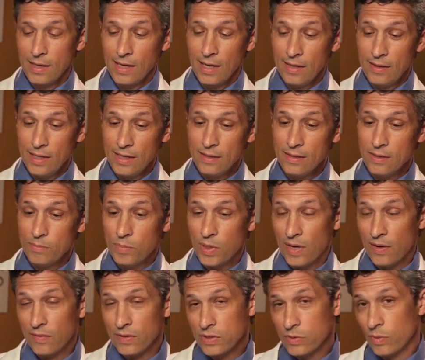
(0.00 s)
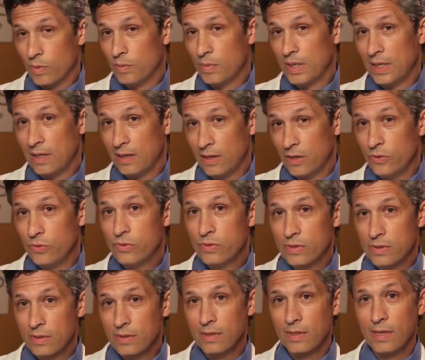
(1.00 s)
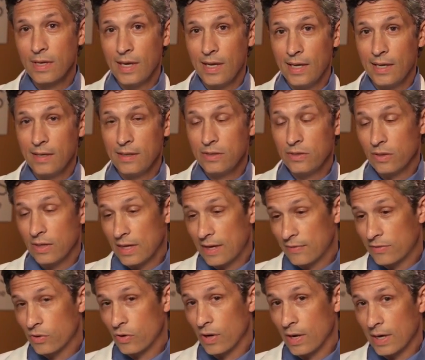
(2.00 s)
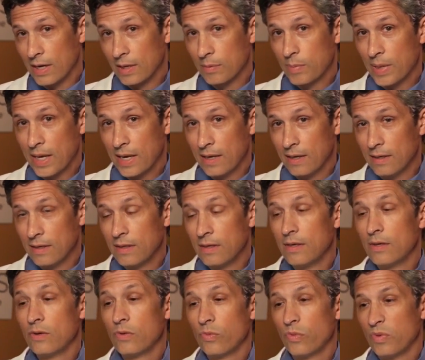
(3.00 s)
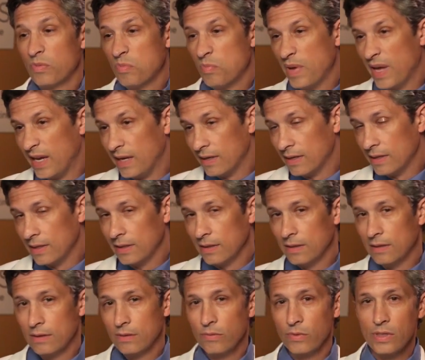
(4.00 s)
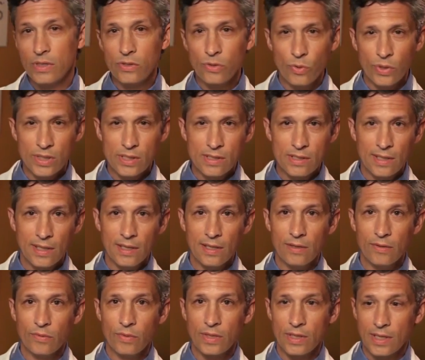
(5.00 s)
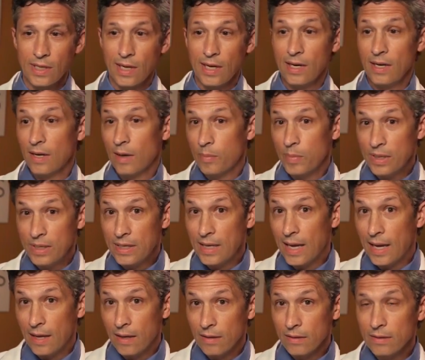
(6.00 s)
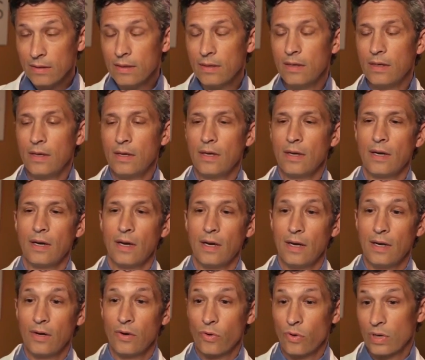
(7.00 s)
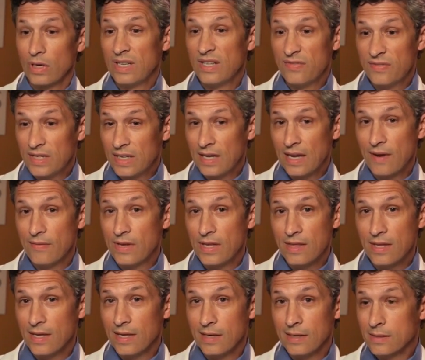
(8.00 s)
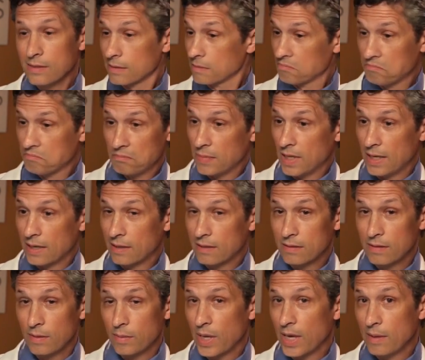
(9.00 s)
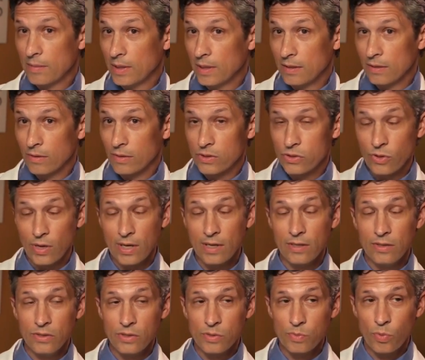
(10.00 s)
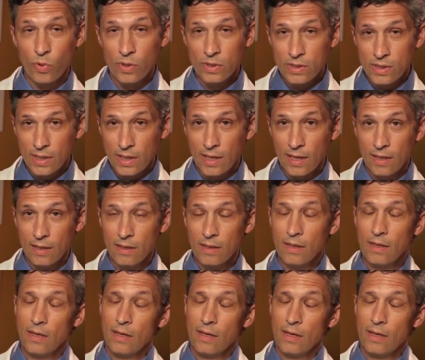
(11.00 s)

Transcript: And then the pelvis will be loose and you'll have chronic pain with bending, with twisting, with getting up and down, uh, or lifting heavy things like the baby or trying to do sports again.